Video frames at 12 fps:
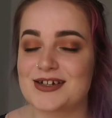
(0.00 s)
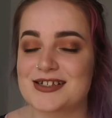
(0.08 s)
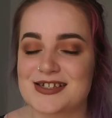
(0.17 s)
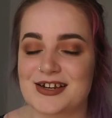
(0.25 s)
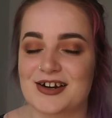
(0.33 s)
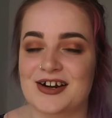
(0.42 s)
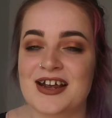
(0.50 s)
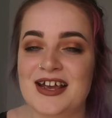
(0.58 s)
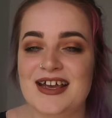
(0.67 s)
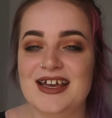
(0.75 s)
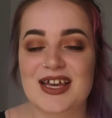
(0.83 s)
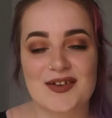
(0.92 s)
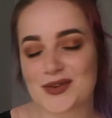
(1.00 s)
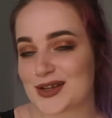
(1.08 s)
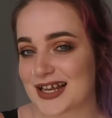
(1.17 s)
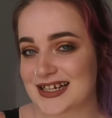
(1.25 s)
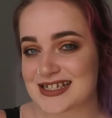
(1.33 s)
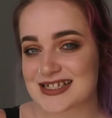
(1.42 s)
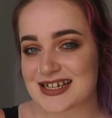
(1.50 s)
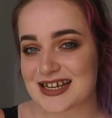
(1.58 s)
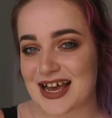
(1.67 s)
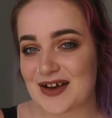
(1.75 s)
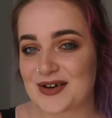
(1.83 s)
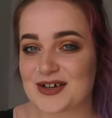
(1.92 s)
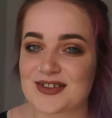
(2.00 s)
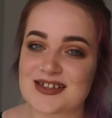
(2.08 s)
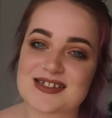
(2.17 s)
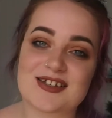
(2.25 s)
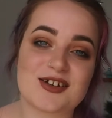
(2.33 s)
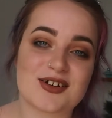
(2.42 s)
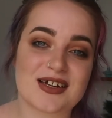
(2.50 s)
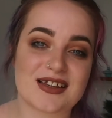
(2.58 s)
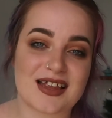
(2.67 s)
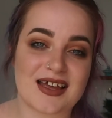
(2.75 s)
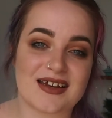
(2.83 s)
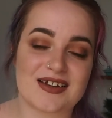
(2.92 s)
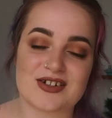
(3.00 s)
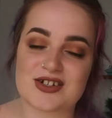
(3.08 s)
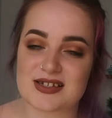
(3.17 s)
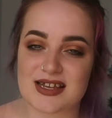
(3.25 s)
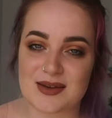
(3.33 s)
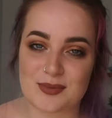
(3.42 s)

So if you'd like to see how I got this look, then just keep